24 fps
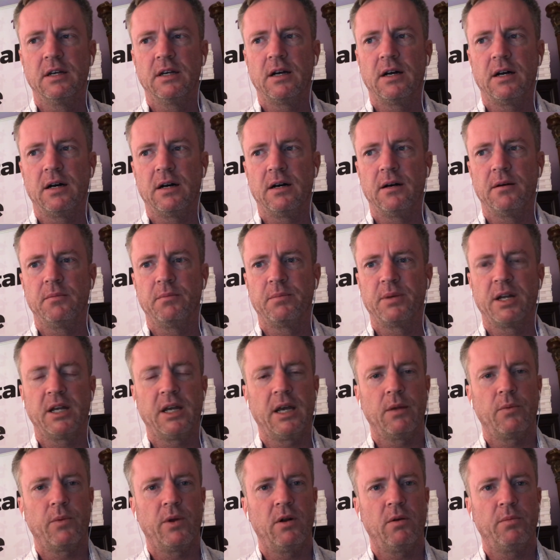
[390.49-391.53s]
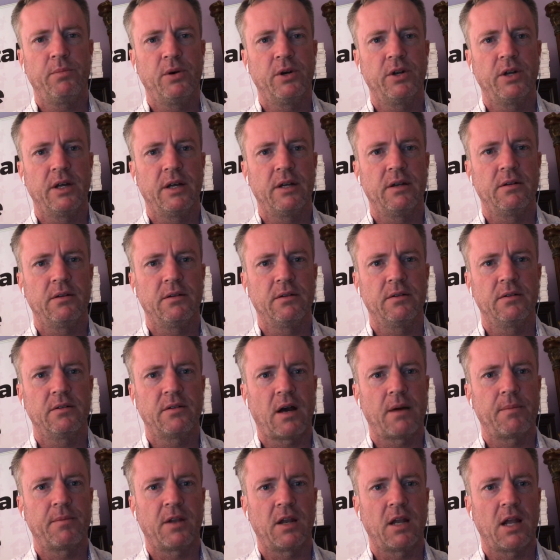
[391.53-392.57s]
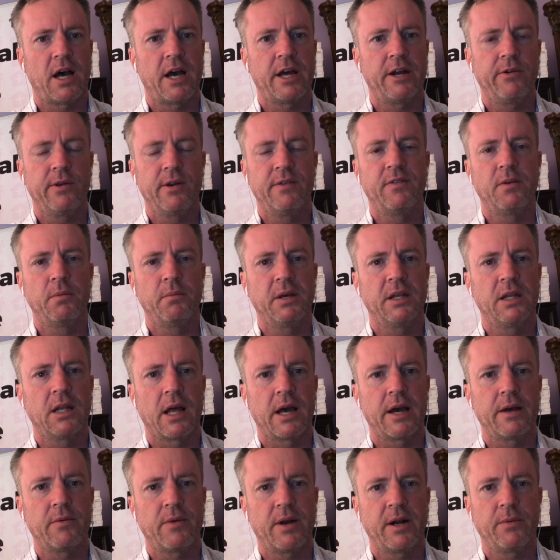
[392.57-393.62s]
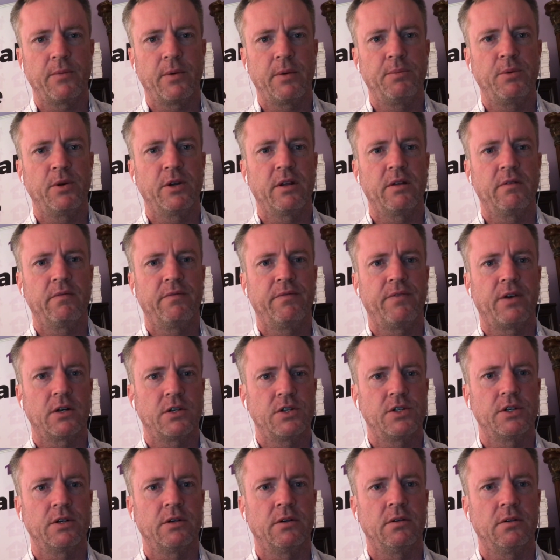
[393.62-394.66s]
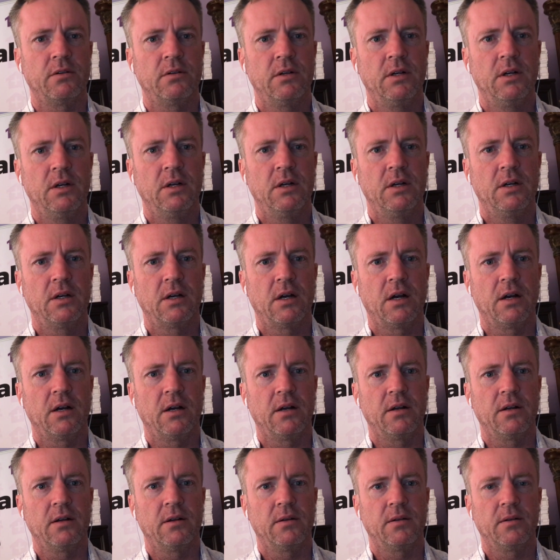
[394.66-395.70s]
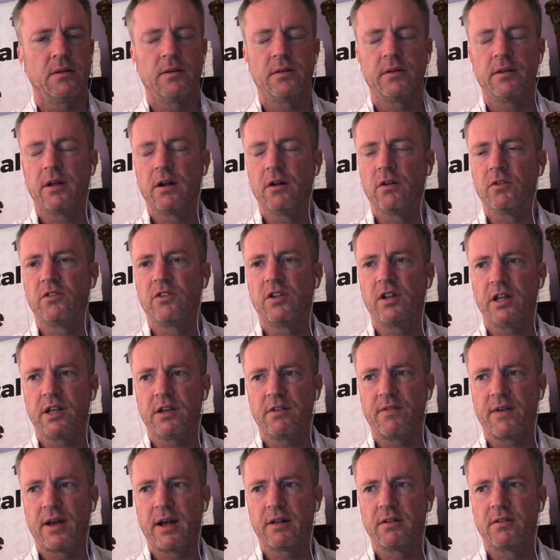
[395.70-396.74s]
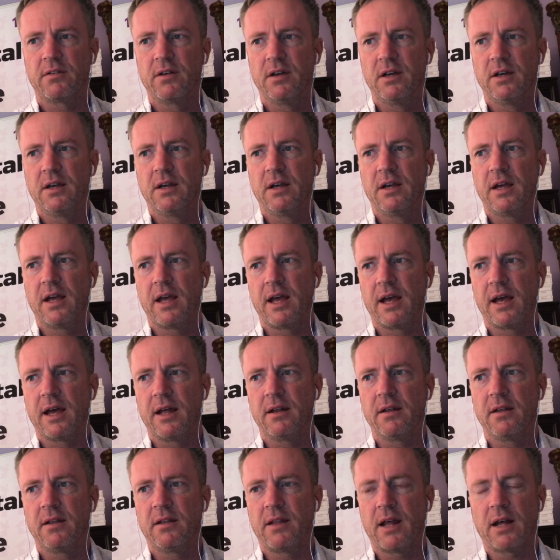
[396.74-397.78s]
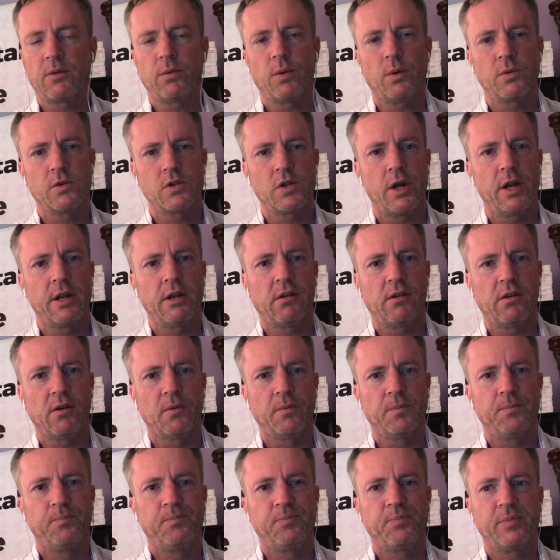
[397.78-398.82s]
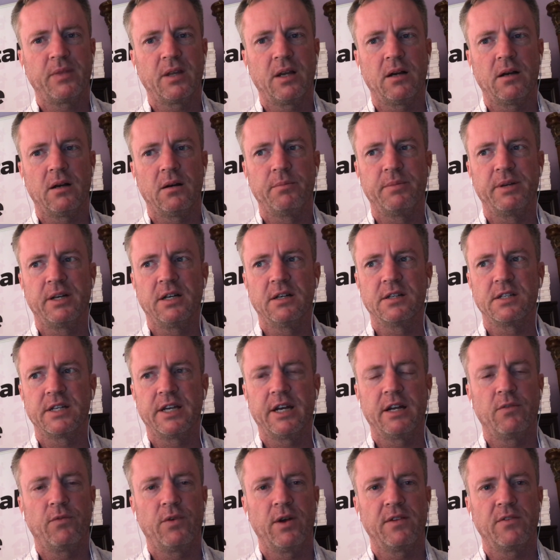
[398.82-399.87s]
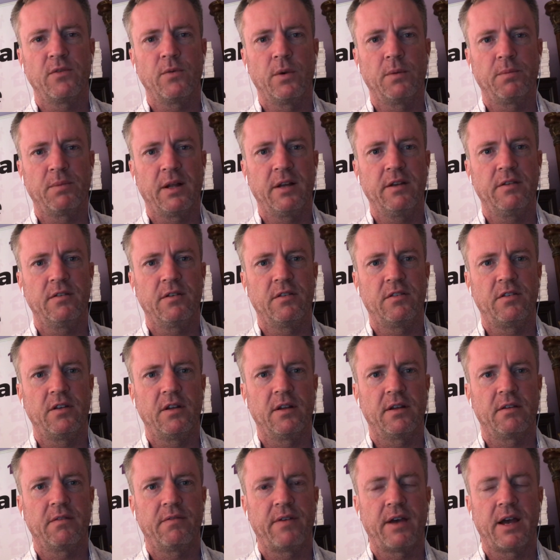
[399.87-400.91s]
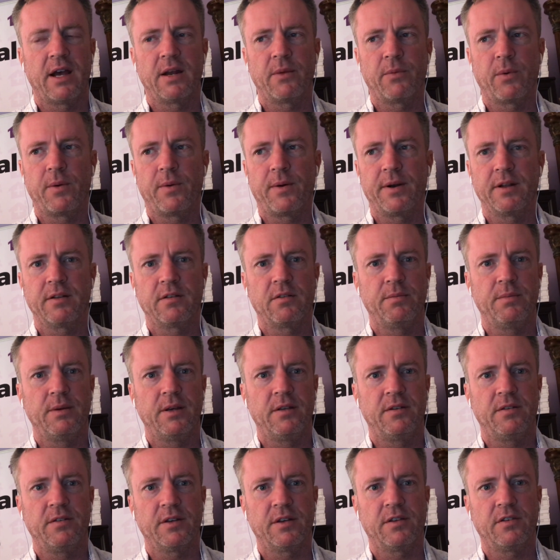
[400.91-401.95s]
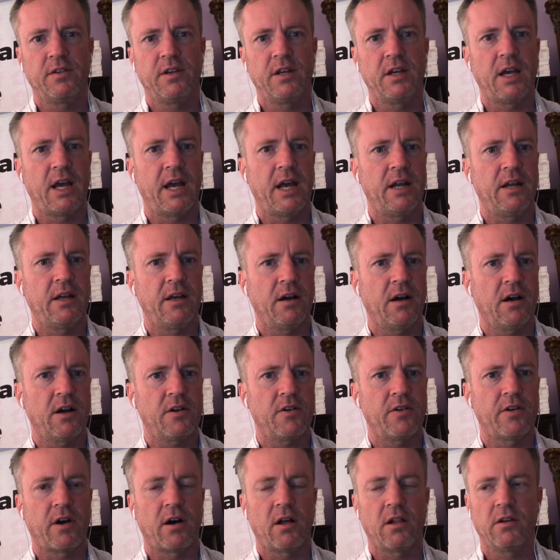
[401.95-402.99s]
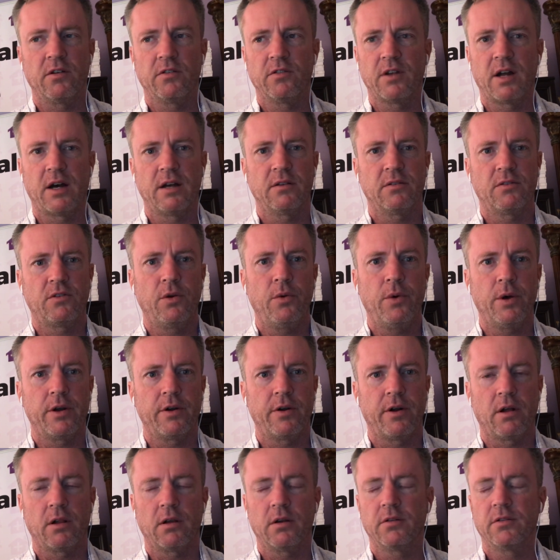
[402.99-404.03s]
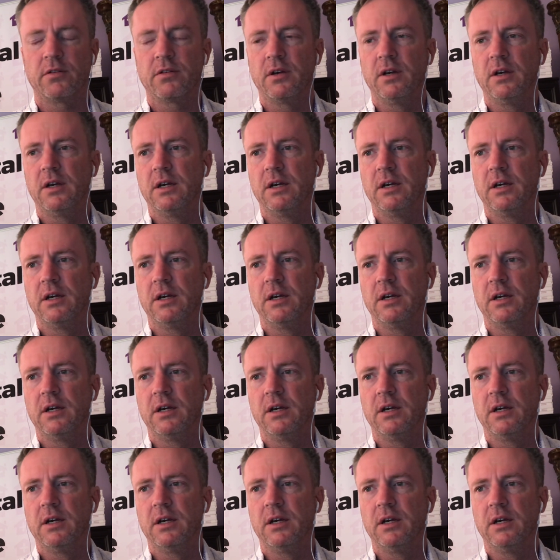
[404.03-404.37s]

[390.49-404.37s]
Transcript: Um, but again, we don't put in top of the line or even midline, right? We put in functional, uh, you know, ceiling fans, and that's what we're trying to do. Uh, because again, if we have to replace the ceiling fan and we want it to be 60, 80, 100 dollars, not 200 dollars,